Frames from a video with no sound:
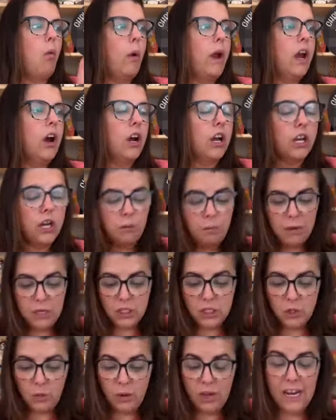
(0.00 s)
We are going to
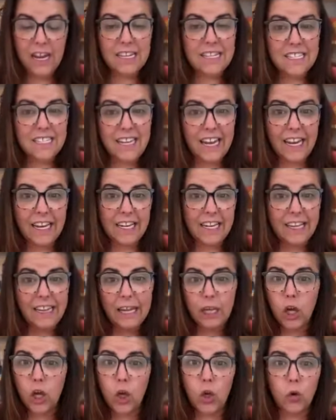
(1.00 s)
be doing a standing
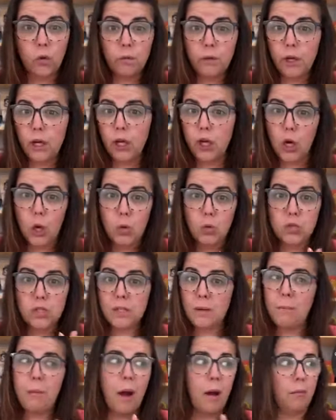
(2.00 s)
like goofy
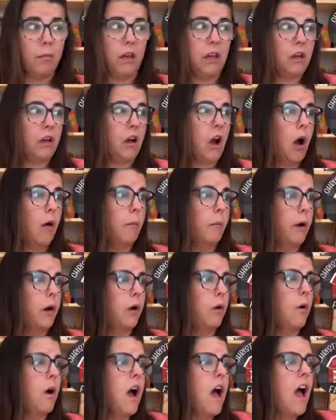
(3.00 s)
ghost pumpkin
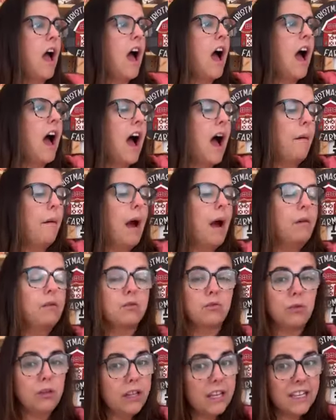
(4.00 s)
combo. I
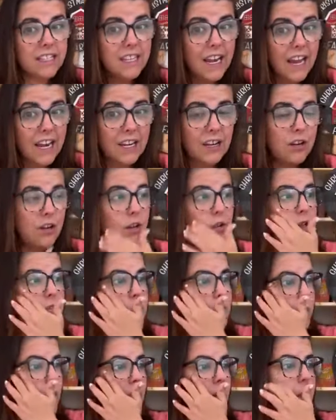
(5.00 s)
was really excited to do
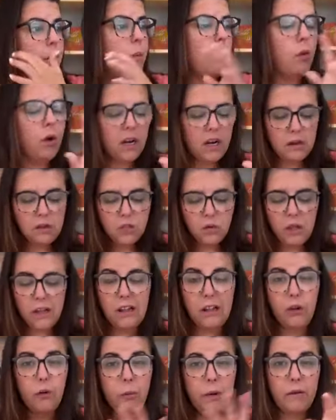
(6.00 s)
this one, but we're going to do
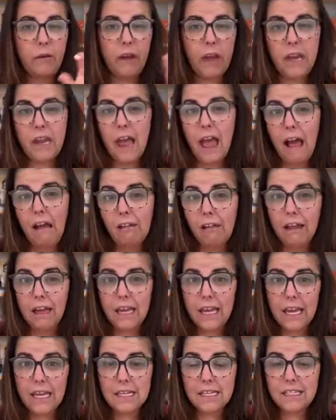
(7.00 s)
like a little bit of like an
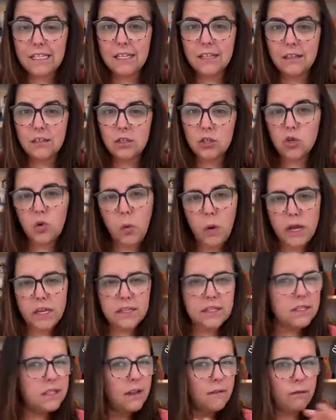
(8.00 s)
elegant
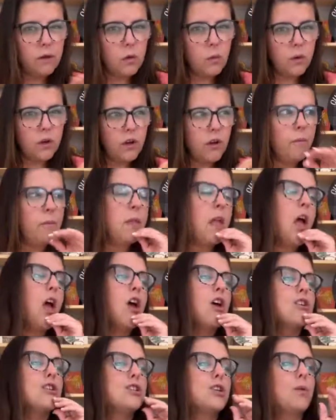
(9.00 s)
twist, if you will.
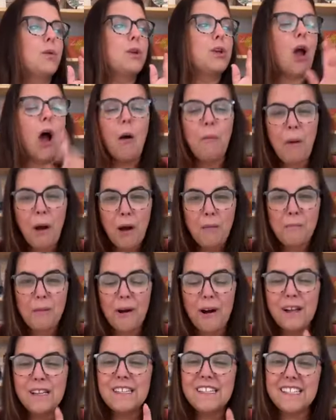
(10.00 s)
So when y'all pop
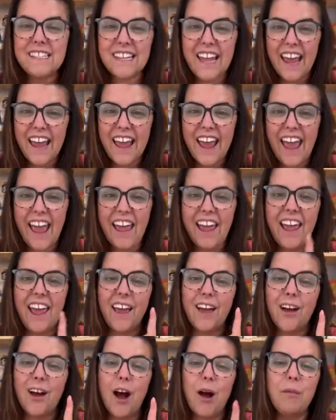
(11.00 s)
on, say hey
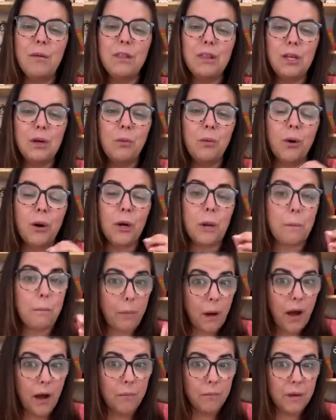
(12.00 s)
and comment the
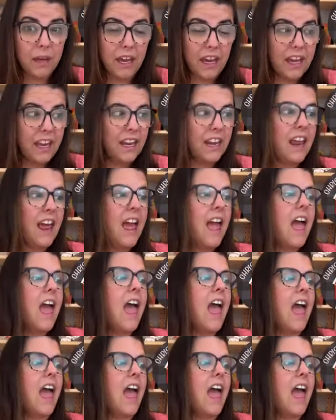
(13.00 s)
word pumpkin,